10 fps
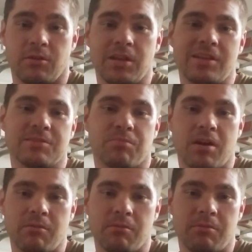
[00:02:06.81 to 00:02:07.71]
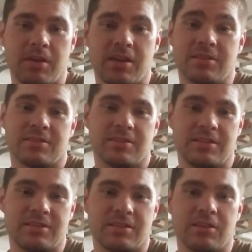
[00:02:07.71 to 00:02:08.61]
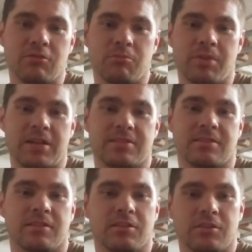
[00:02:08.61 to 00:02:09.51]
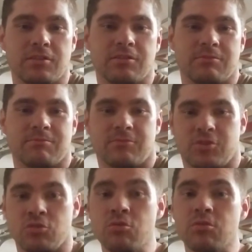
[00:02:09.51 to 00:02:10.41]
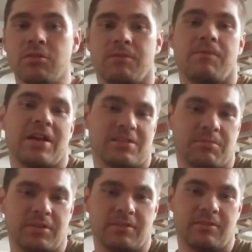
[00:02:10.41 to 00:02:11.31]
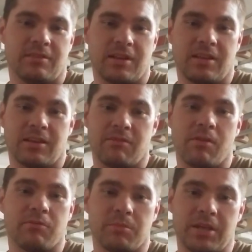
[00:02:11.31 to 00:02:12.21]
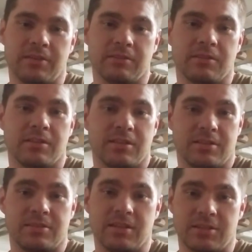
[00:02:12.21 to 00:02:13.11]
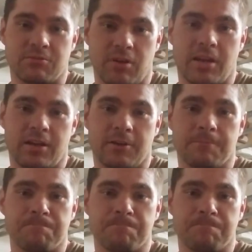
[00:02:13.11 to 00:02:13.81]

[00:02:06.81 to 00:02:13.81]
It is the single best tool investment that I think I've ever made. Is this right here.